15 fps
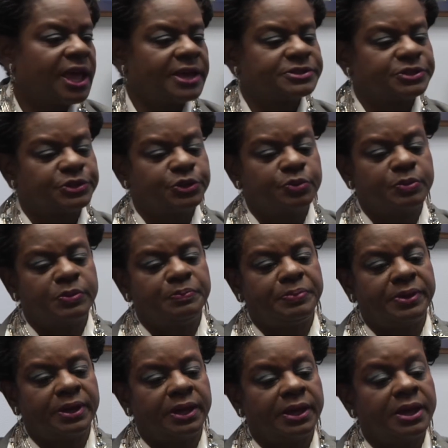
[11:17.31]
as a human
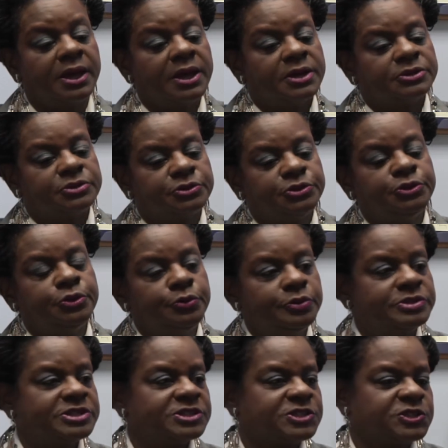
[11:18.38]
being, to
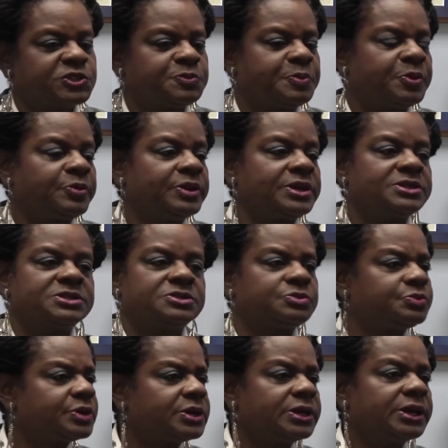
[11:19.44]
use this experience to
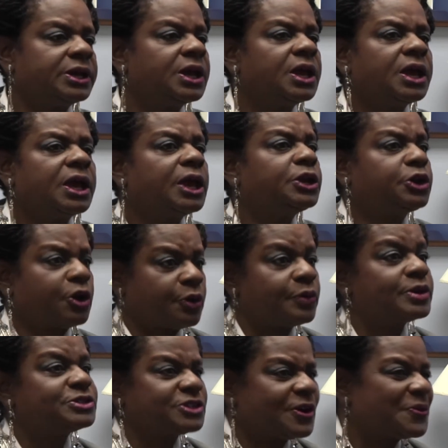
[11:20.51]
really
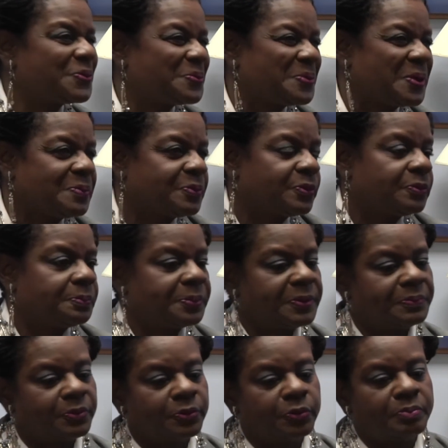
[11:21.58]
encourage other people
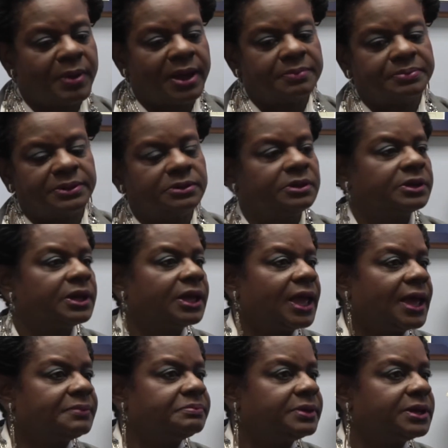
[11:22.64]
who might be looking
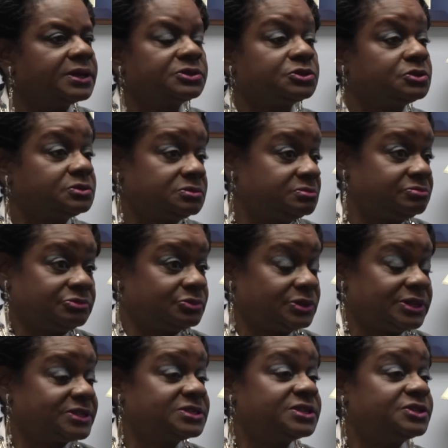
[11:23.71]
at me and
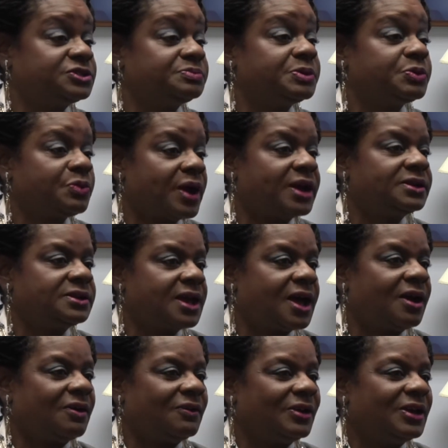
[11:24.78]
listening to me right
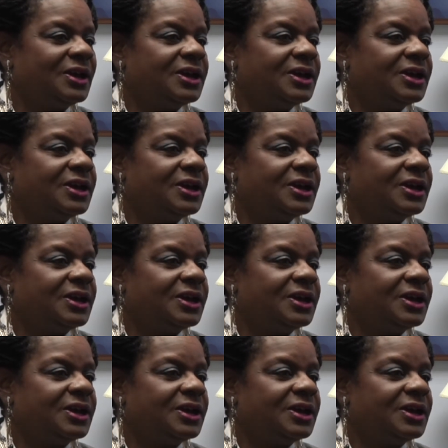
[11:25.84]
now,